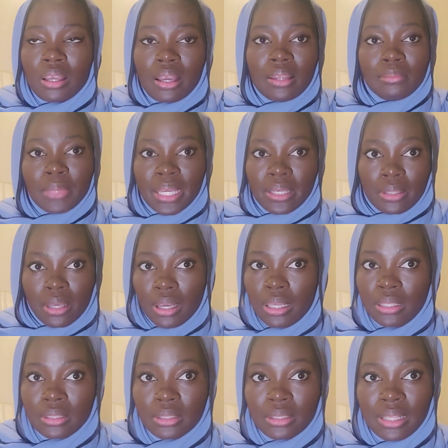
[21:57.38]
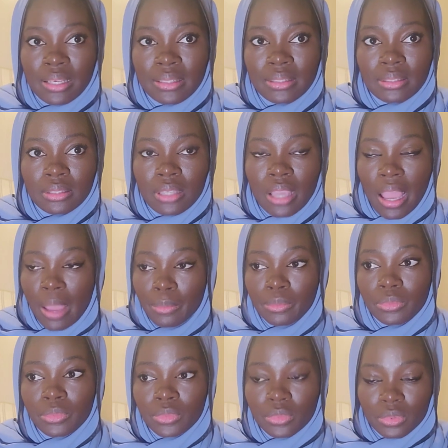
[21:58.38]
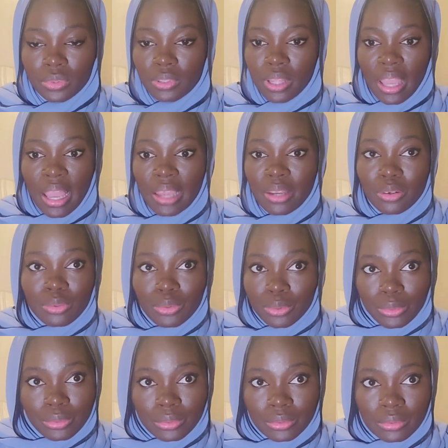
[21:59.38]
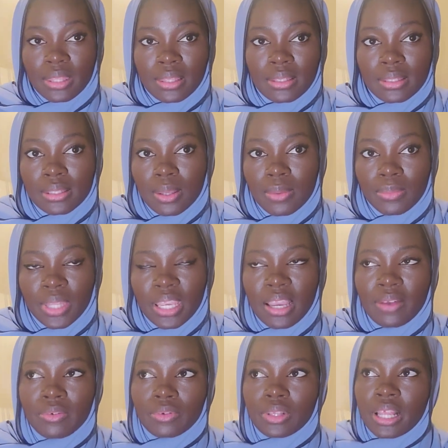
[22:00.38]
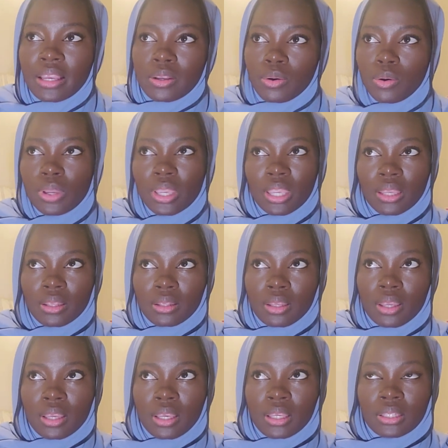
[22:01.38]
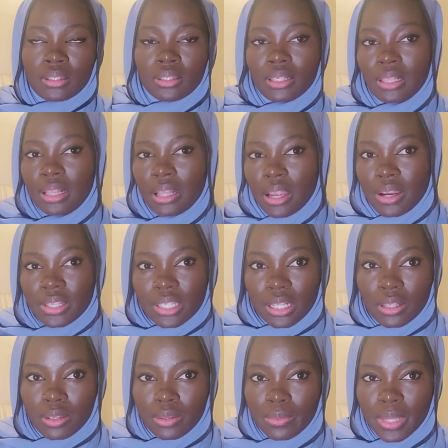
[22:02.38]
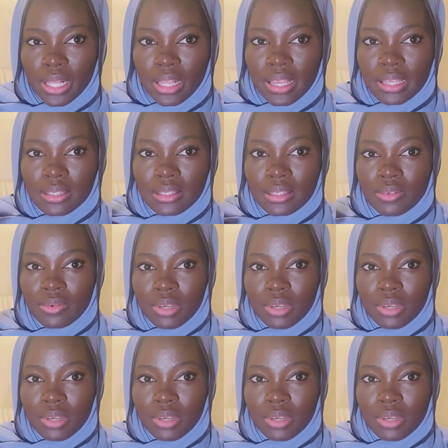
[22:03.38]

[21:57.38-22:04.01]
And my God, like, I don't know. Someday I feel like, okay, the glare is a little bit less, the